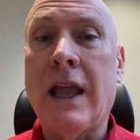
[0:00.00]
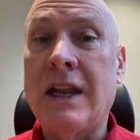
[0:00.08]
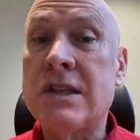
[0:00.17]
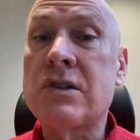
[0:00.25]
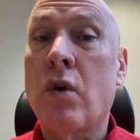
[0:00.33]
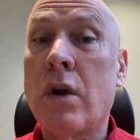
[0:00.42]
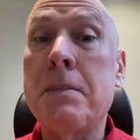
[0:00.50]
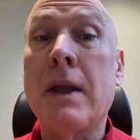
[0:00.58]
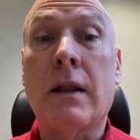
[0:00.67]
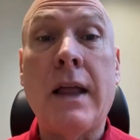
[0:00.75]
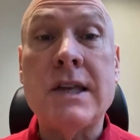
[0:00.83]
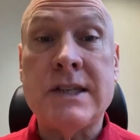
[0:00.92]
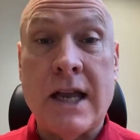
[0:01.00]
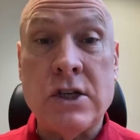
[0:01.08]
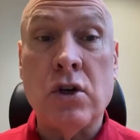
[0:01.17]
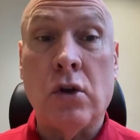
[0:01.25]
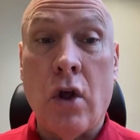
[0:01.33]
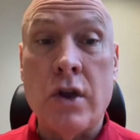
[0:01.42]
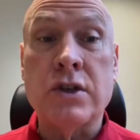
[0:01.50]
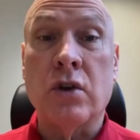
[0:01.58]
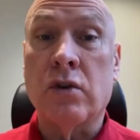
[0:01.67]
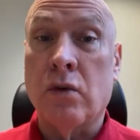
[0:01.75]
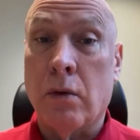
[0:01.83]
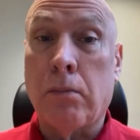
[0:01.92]
and it's going to be a class action
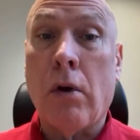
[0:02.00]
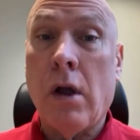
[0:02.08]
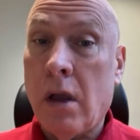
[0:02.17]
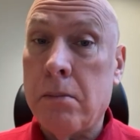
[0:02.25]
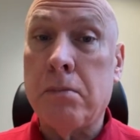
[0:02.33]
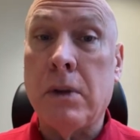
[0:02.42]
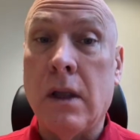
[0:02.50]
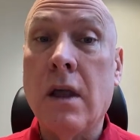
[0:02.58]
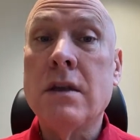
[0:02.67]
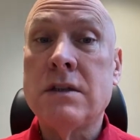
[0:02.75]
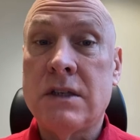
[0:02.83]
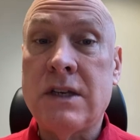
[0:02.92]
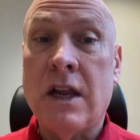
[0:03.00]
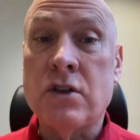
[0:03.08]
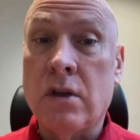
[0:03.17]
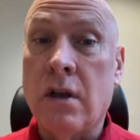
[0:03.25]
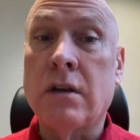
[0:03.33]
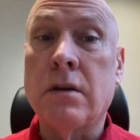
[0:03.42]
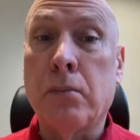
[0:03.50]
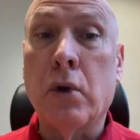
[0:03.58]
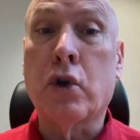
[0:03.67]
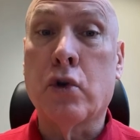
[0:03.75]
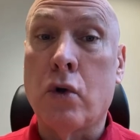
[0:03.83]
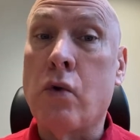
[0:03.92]
lawsuit that would probably be substantial enough to
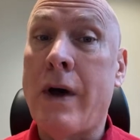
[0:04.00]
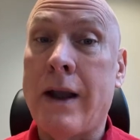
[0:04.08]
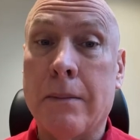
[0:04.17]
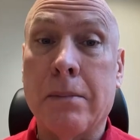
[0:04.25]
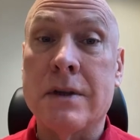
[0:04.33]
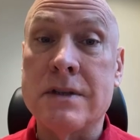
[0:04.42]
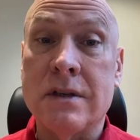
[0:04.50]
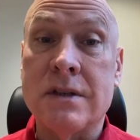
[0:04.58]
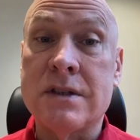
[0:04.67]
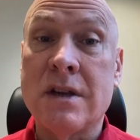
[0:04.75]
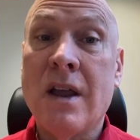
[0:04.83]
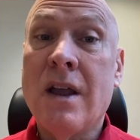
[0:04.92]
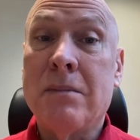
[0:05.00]
put Google out of business,